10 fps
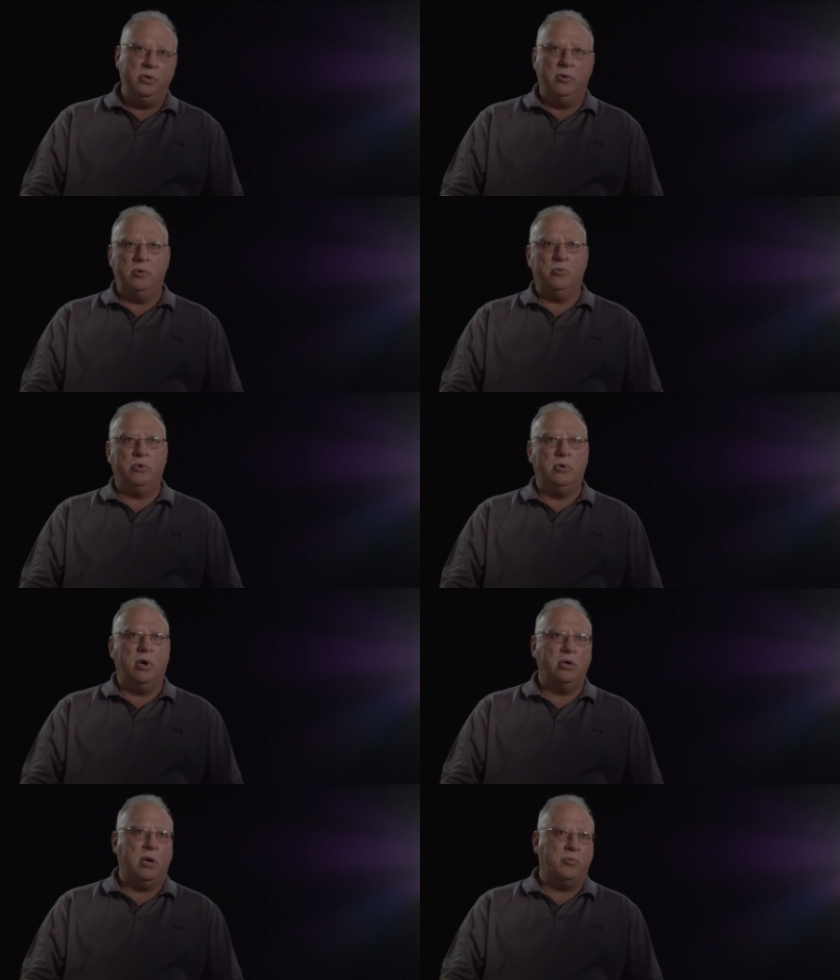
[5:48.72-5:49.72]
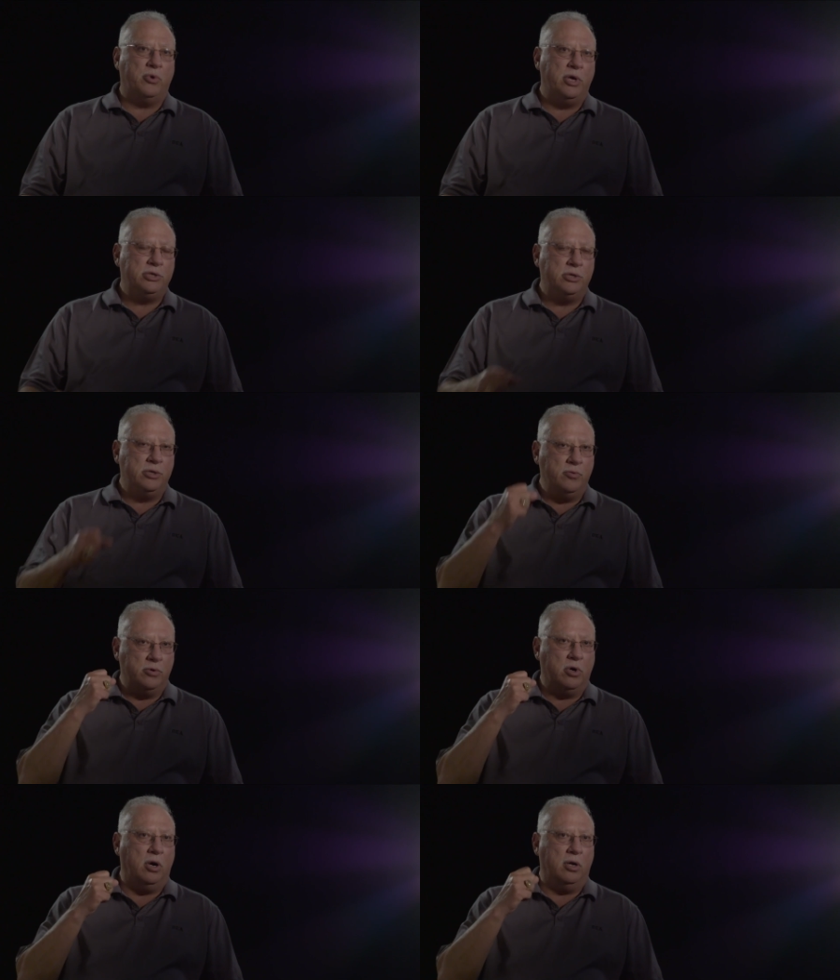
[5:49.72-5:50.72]
When we were going on operation, they
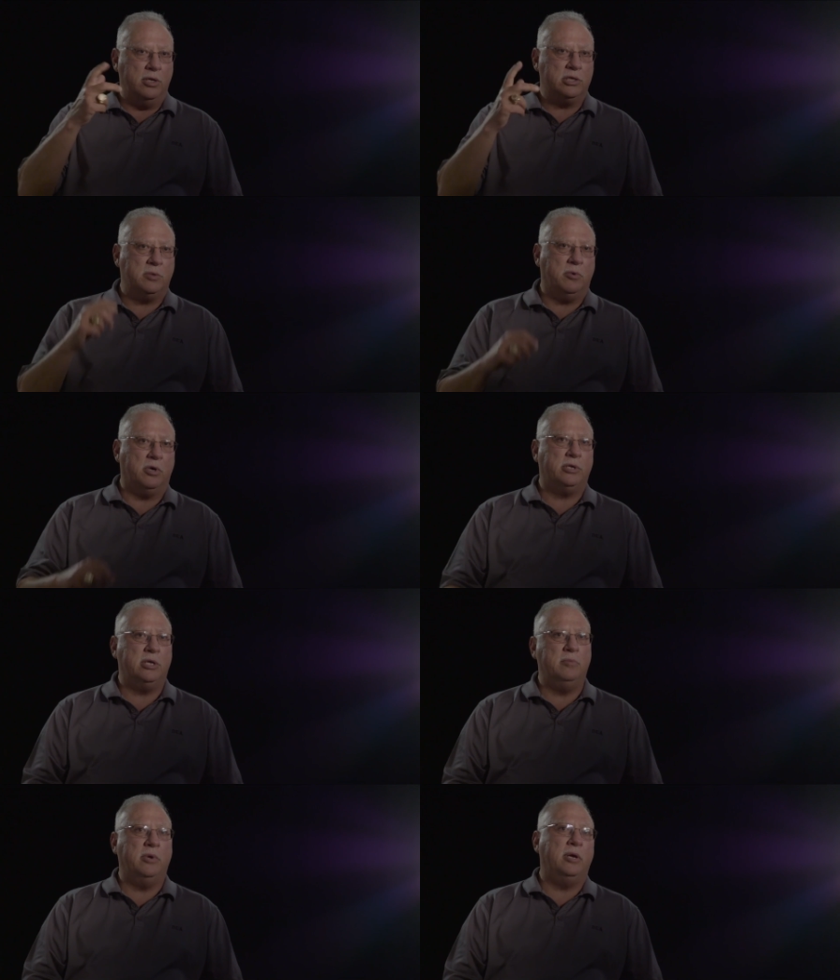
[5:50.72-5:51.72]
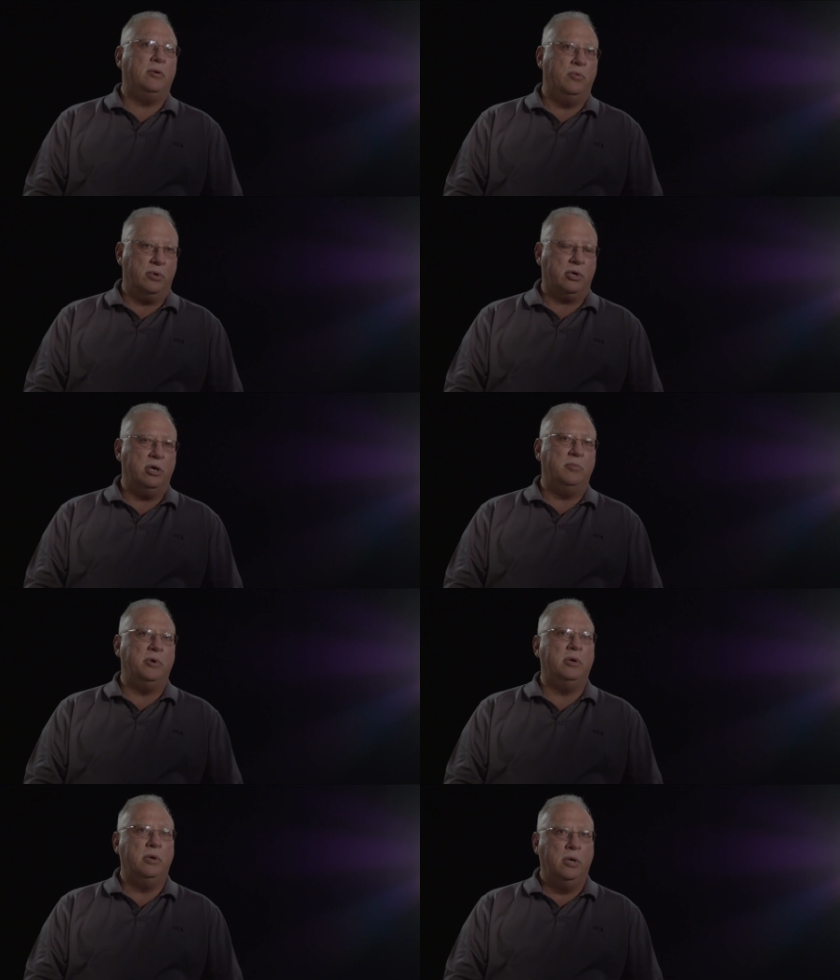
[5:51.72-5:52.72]
would call Escobar, tell him, hey, we're
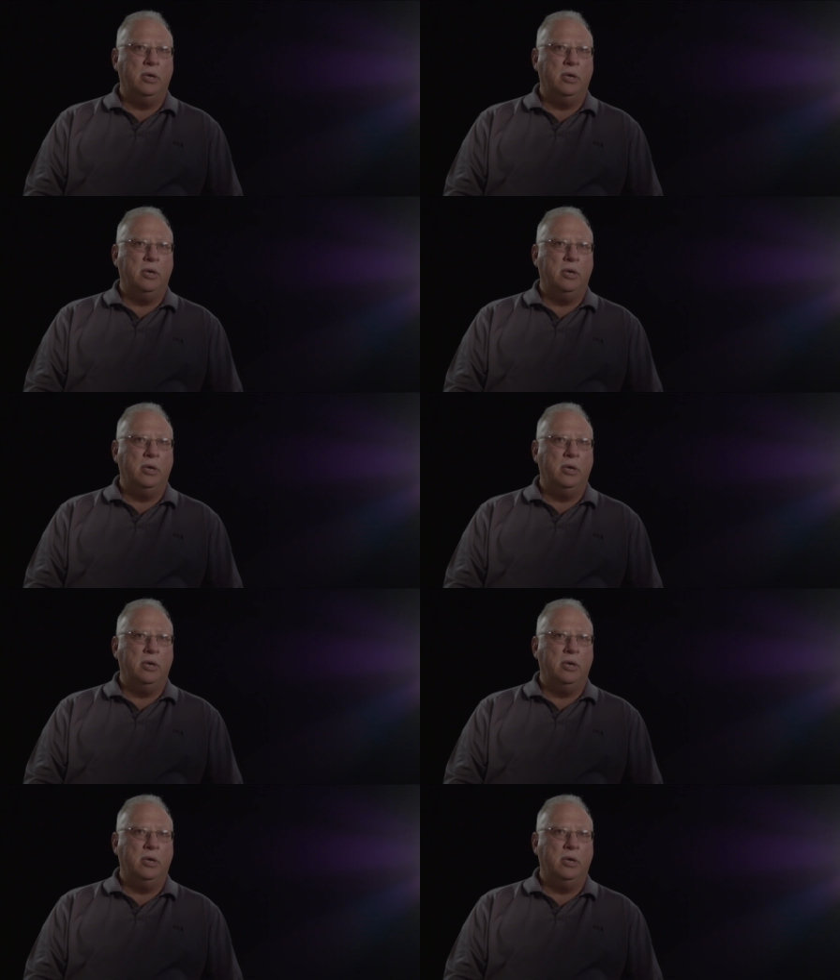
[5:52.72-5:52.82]
coming.